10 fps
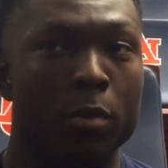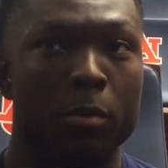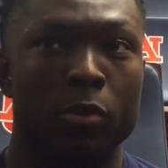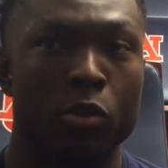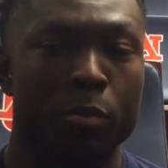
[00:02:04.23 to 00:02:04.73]
I
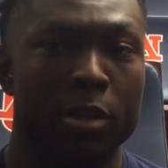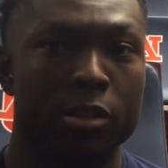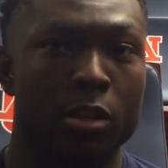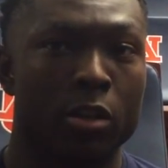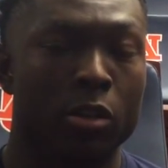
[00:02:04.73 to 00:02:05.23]
mean, Coach
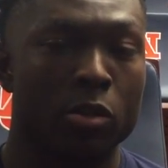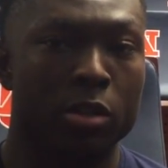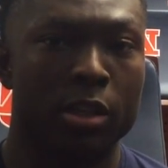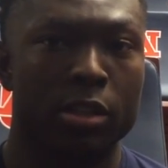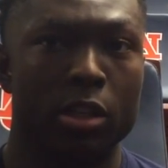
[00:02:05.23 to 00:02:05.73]
Malzahn, Coach
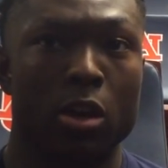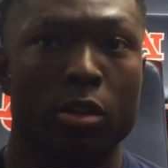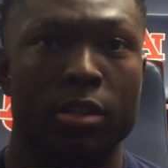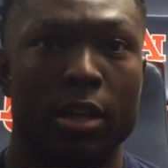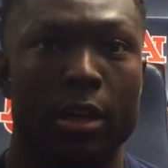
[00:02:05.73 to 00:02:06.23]
Lindsay
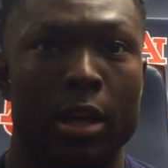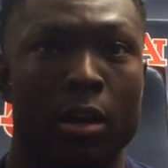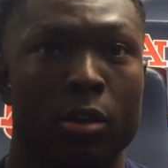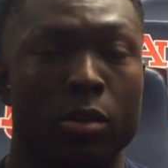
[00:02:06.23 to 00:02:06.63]
all sat down.